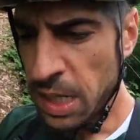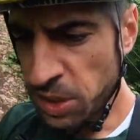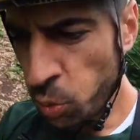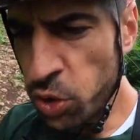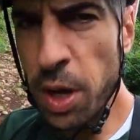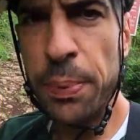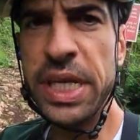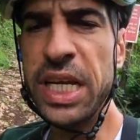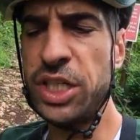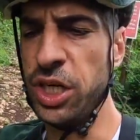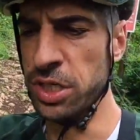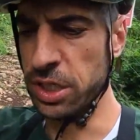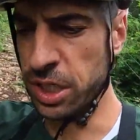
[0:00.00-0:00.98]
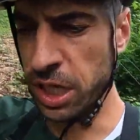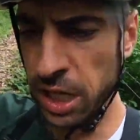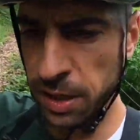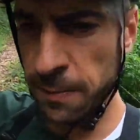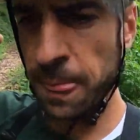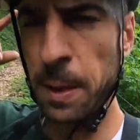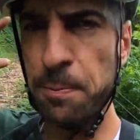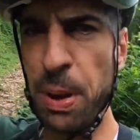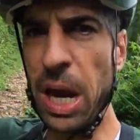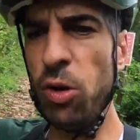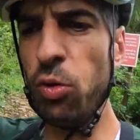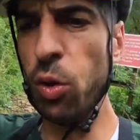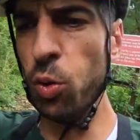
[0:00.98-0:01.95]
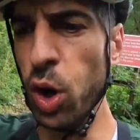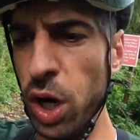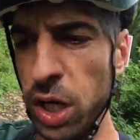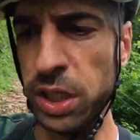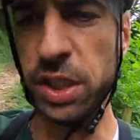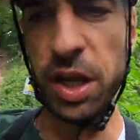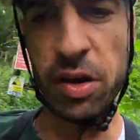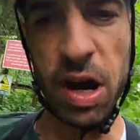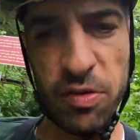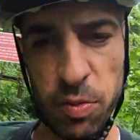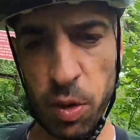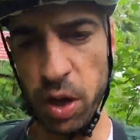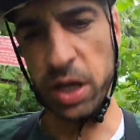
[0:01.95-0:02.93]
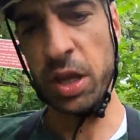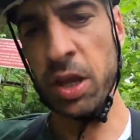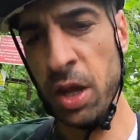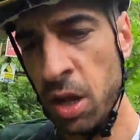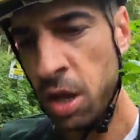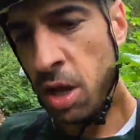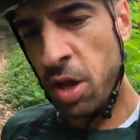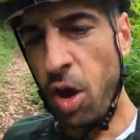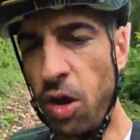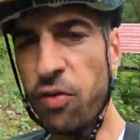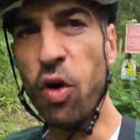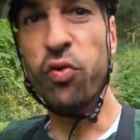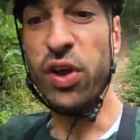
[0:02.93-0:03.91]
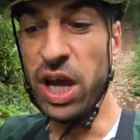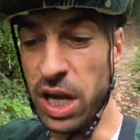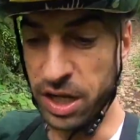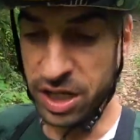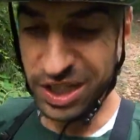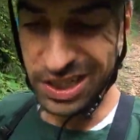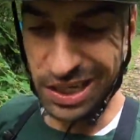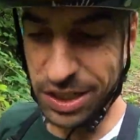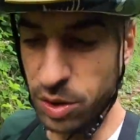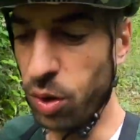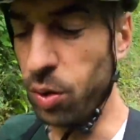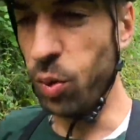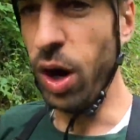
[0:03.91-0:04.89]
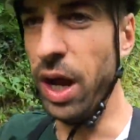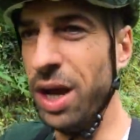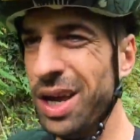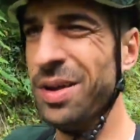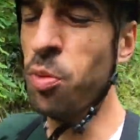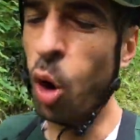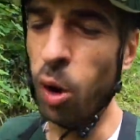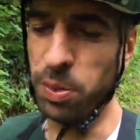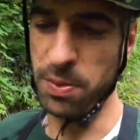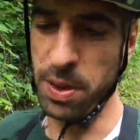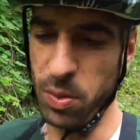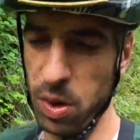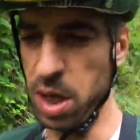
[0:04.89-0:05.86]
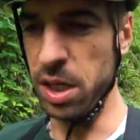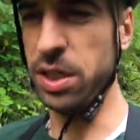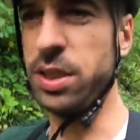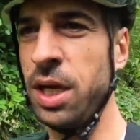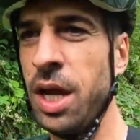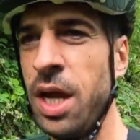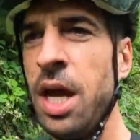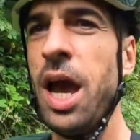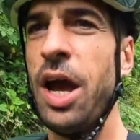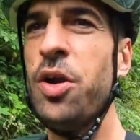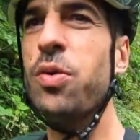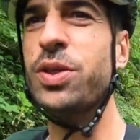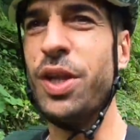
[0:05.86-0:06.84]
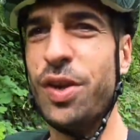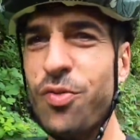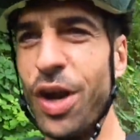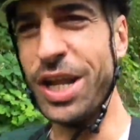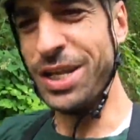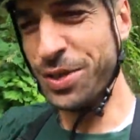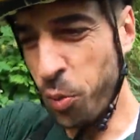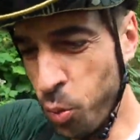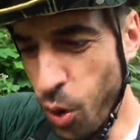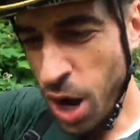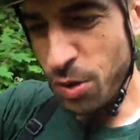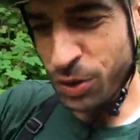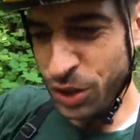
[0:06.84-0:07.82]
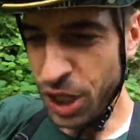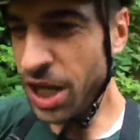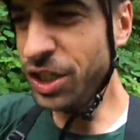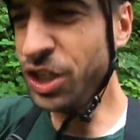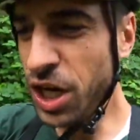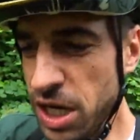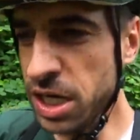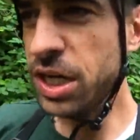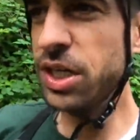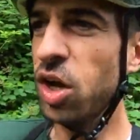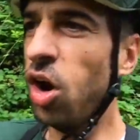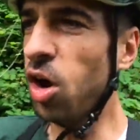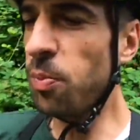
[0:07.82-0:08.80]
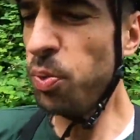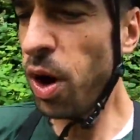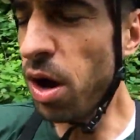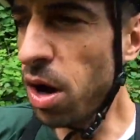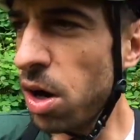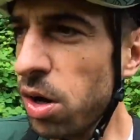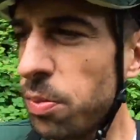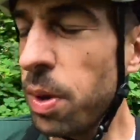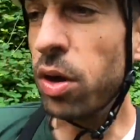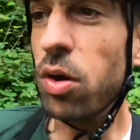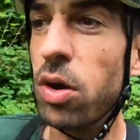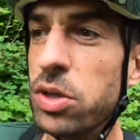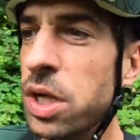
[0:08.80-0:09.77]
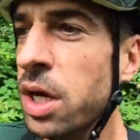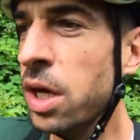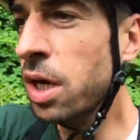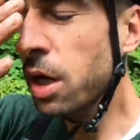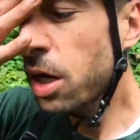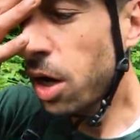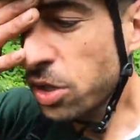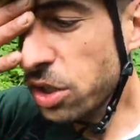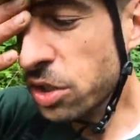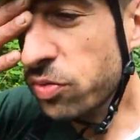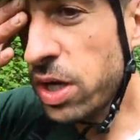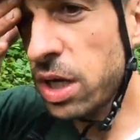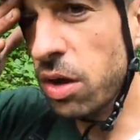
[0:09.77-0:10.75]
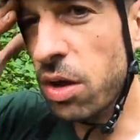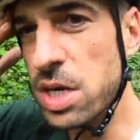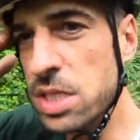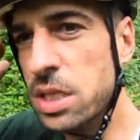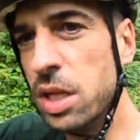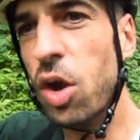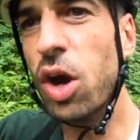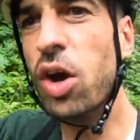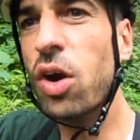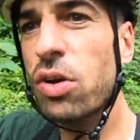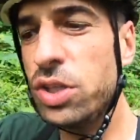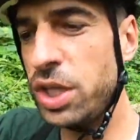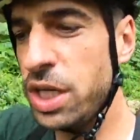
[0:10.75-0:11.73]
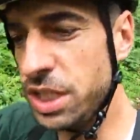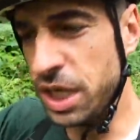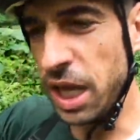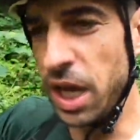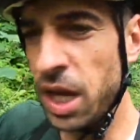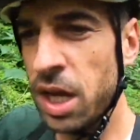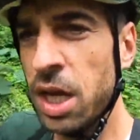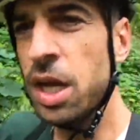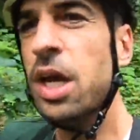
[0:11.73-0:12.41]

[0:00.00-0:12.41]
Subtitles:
So what are your predictions? Better or worse than the gravel bike? I've got a feeling, because it's actually quite wet, it might be a bit worse. And also the running's well sketchy, because I can't, oh my God. I just realised, like I can't change gear.